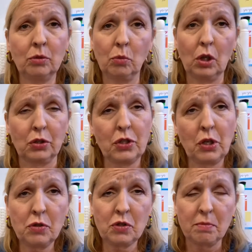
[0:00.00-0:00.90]
well,
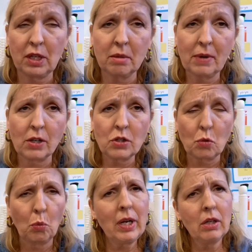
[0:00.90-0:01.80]
excuse me, but
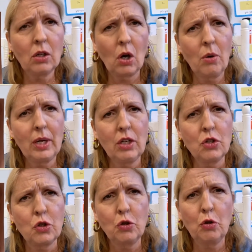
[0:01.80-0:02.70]
we're going
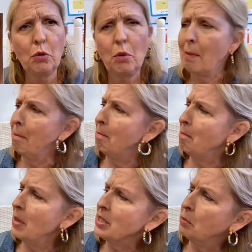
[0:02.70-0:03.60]
to
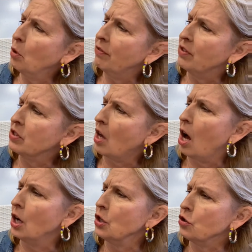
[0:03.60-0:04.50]

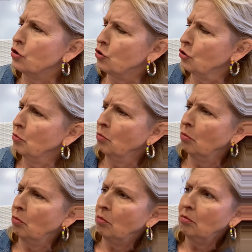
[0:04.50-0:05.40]
metamorphosize.
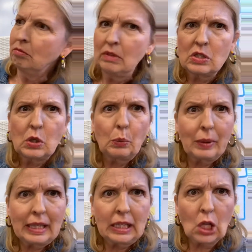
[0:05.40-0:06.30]
It's a
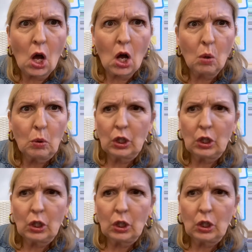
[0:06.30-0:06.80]
really long